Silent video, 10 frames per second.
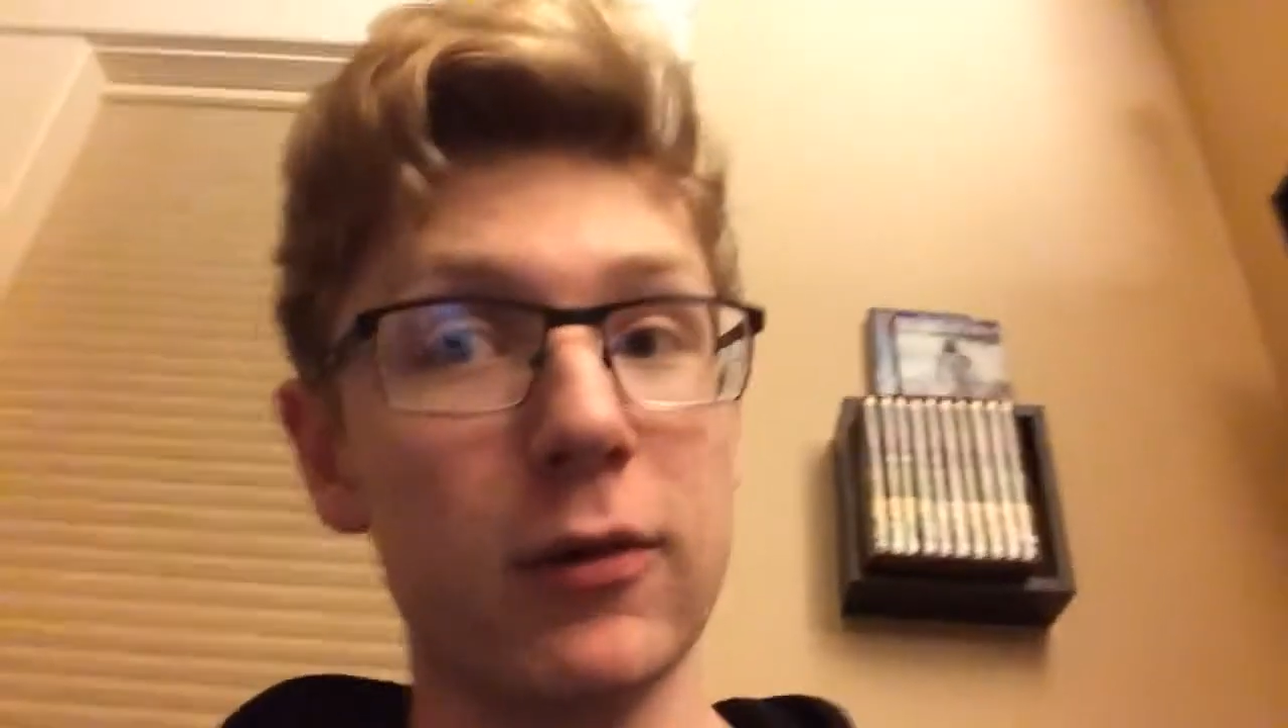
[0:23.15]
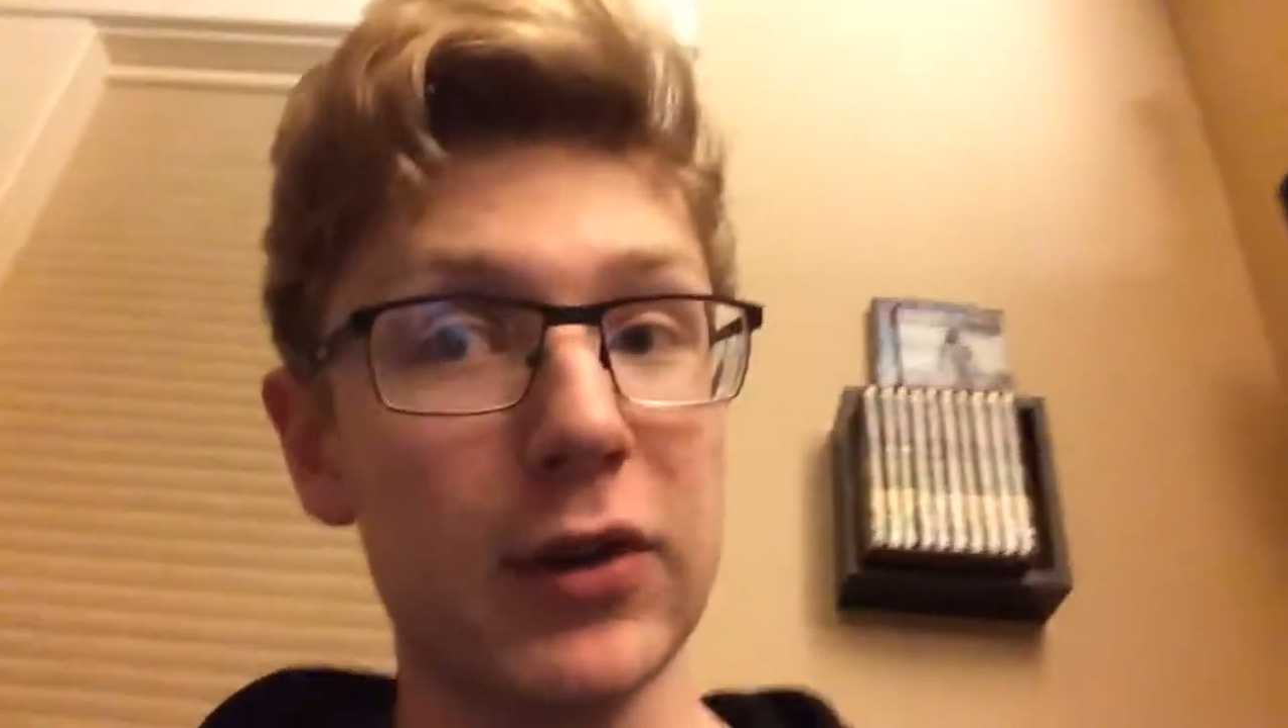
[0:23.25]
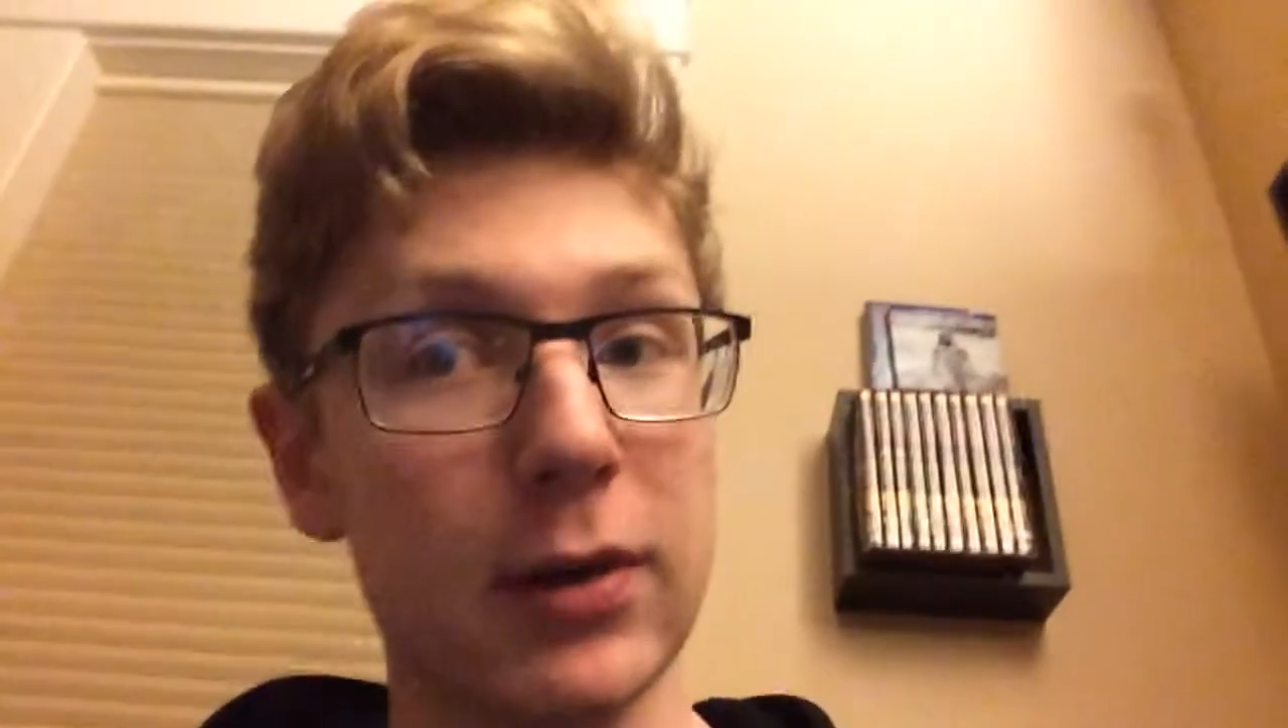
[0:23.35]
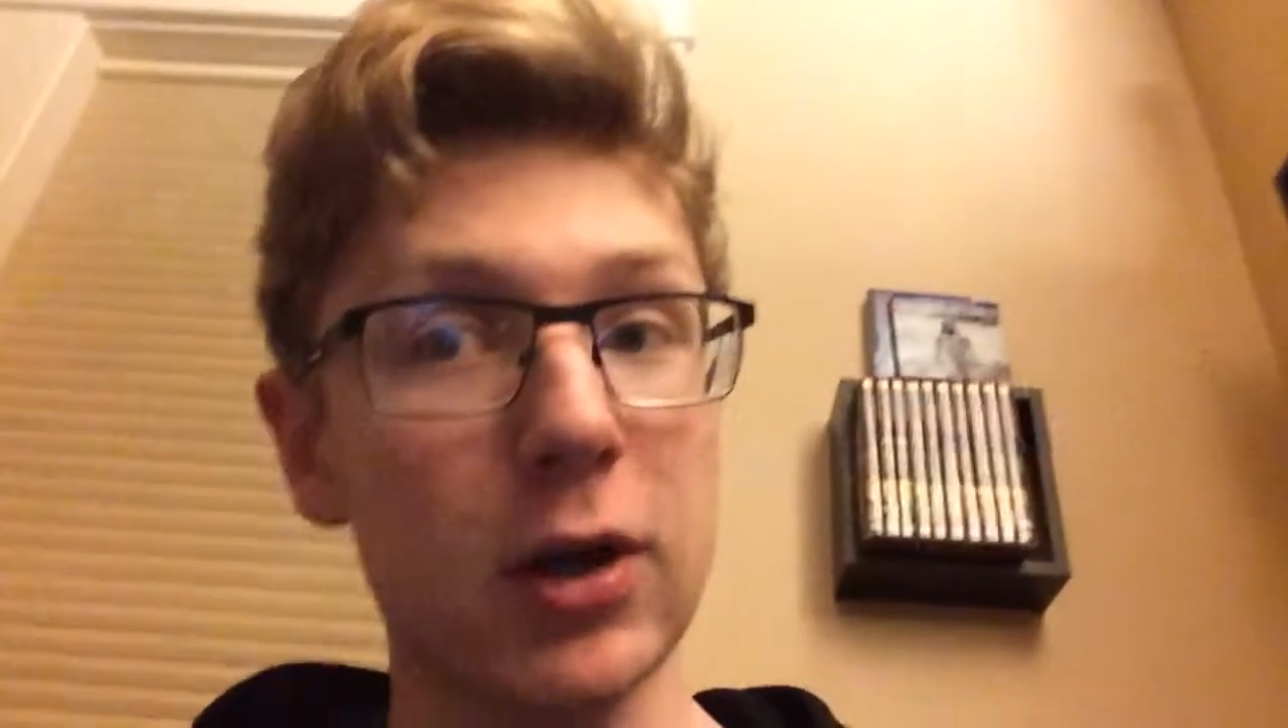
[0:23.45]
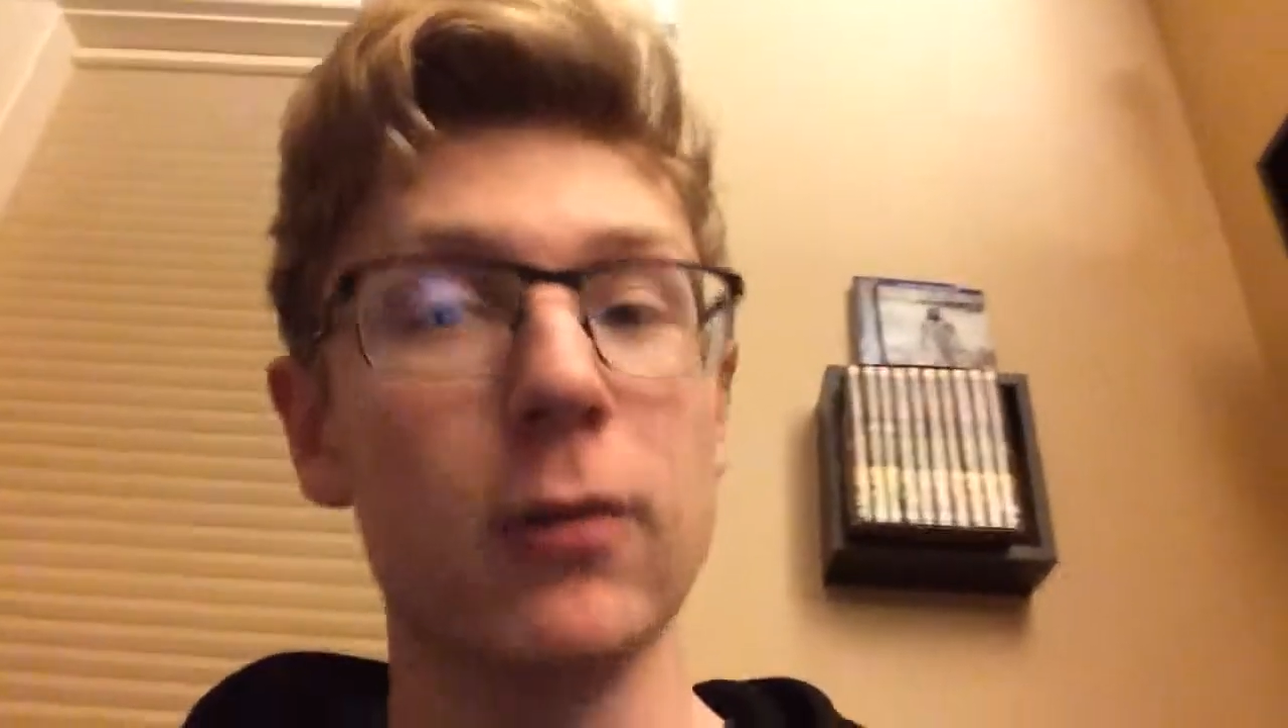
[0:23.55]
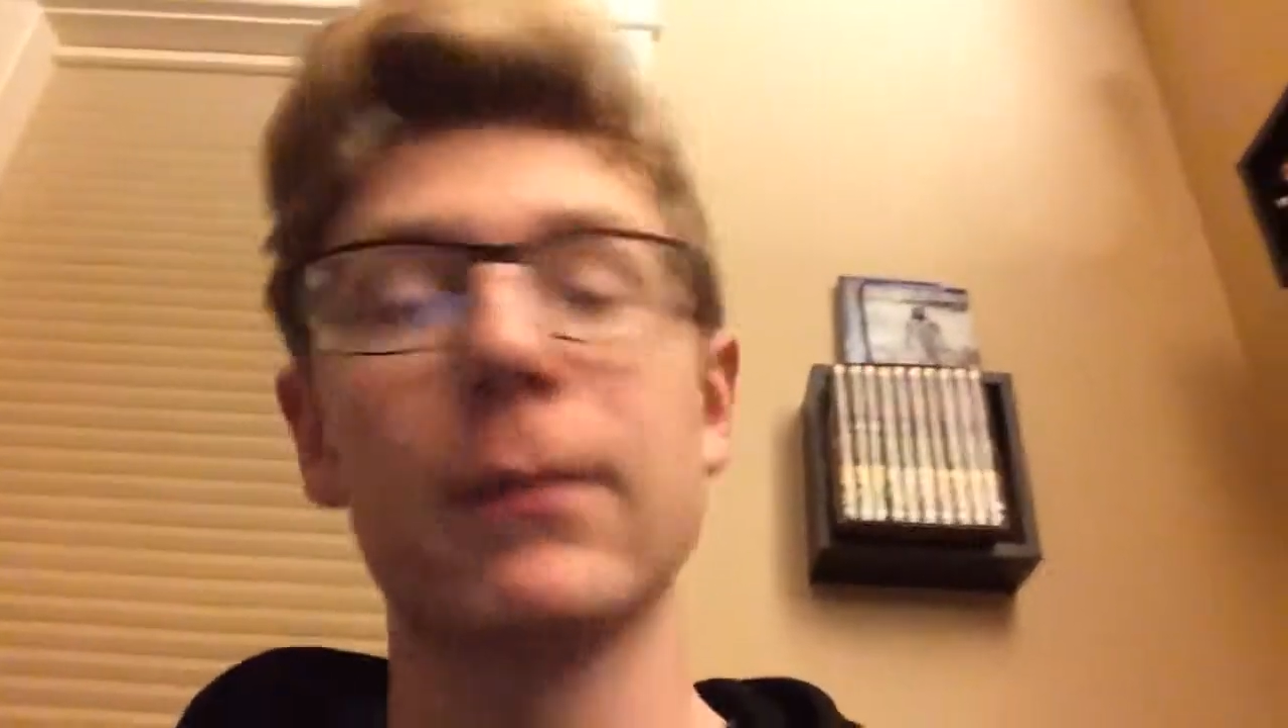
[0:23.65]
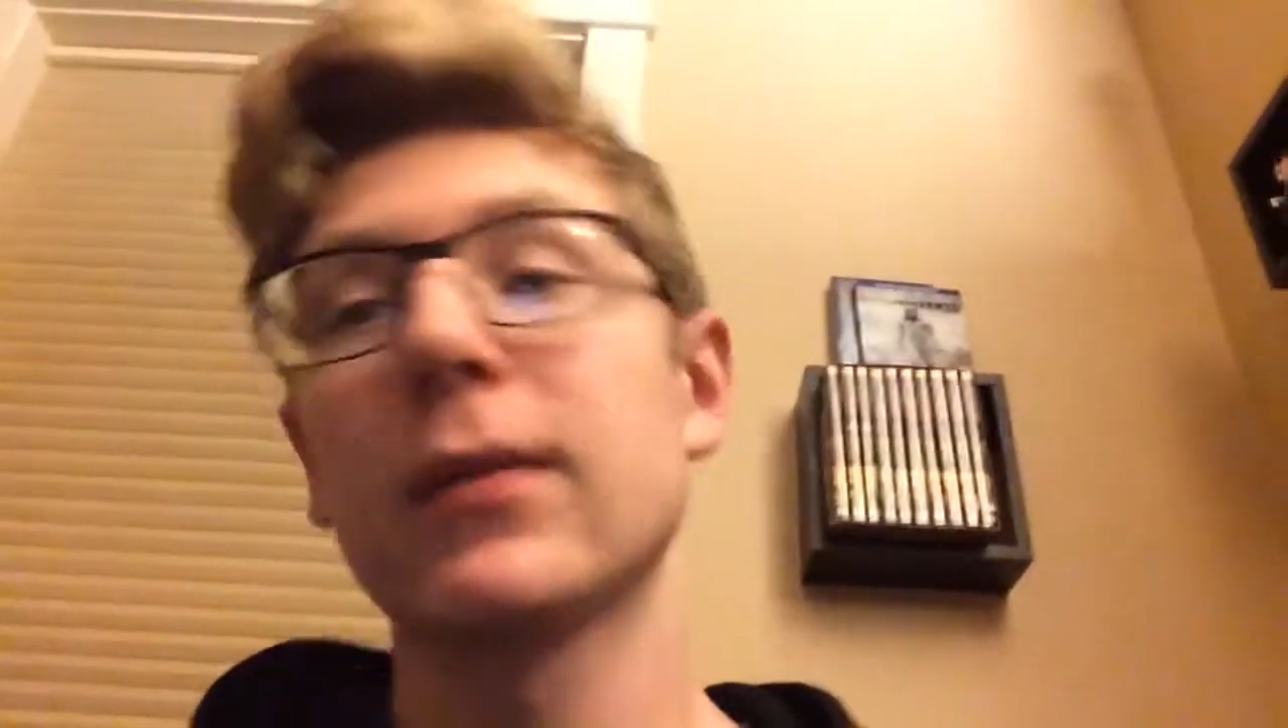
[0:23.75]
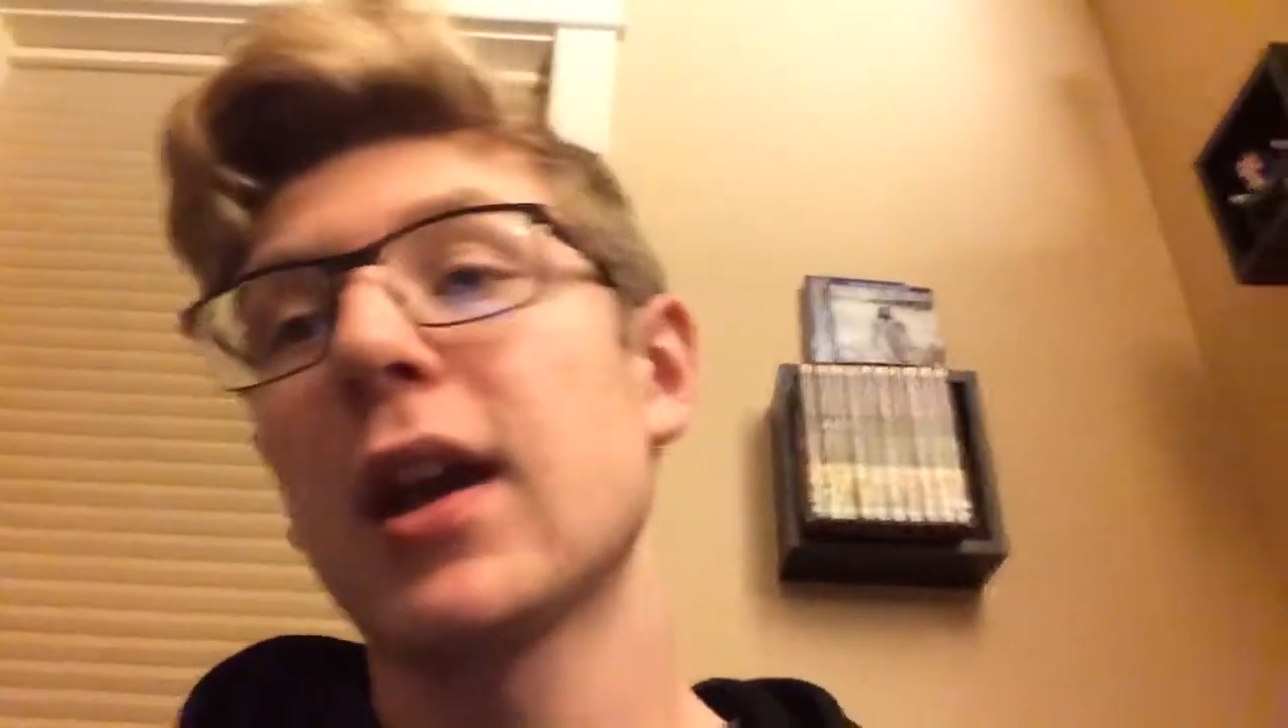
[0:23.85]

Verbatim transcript: movie tomorrow,